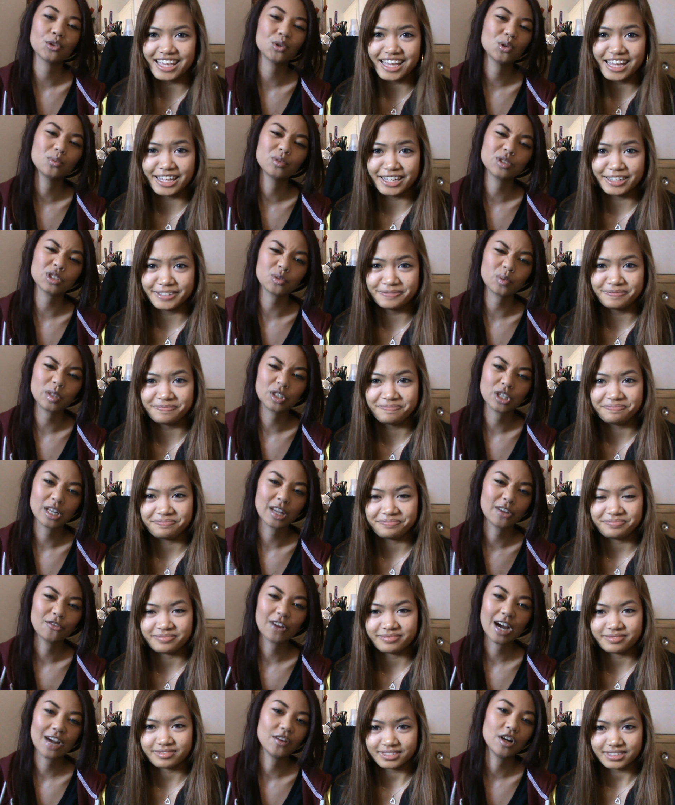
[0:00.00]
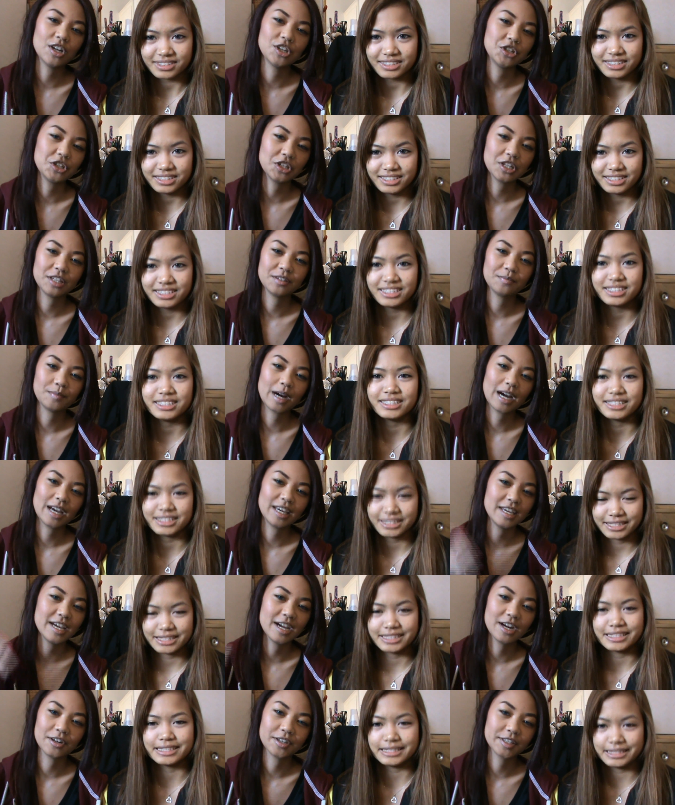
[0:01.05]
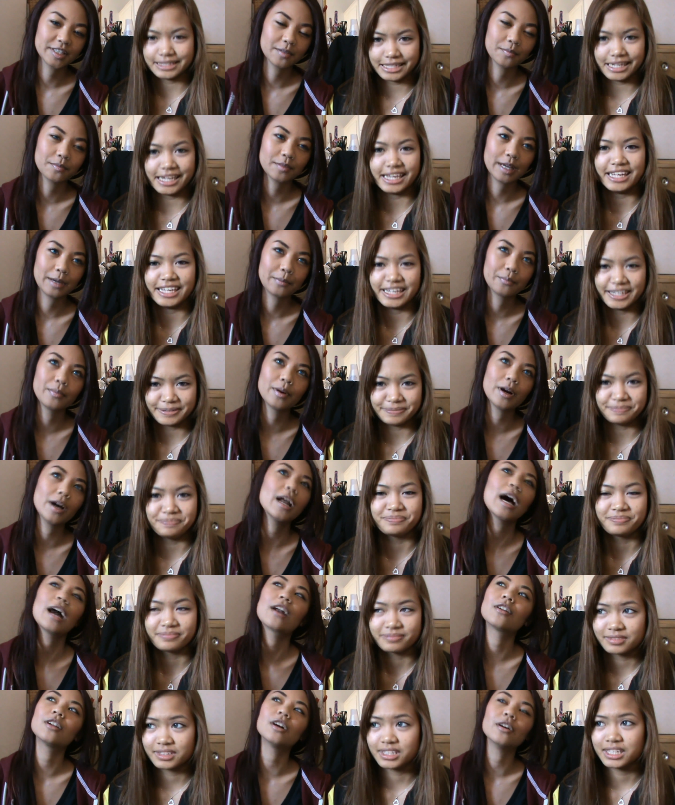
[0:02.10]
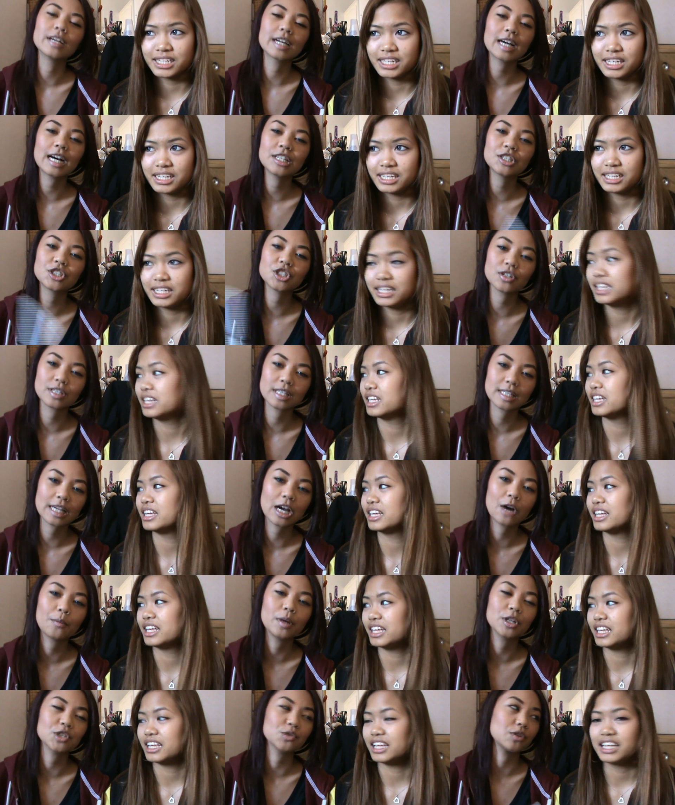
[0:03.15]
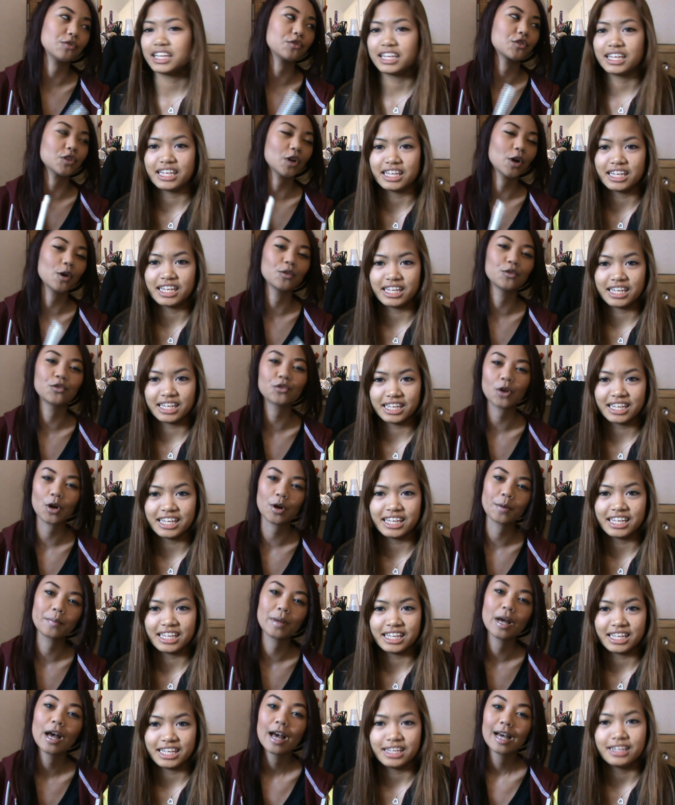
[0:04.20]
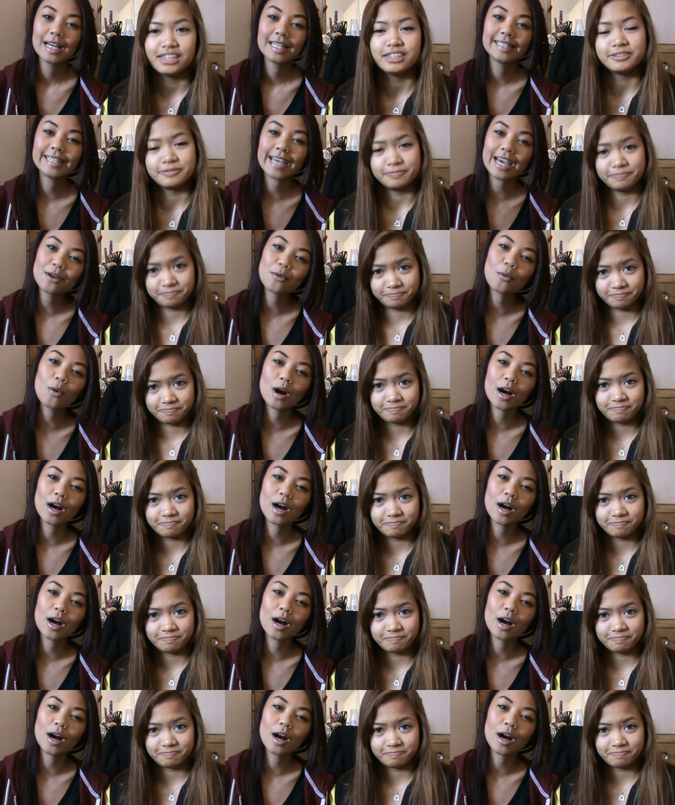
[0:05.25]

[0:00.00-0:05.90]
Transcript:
Speaker 1: I yeah. thought we would just reach like five hundred by a year or something. Yeah. But I don't know. It kind of shows us how much we've grown from day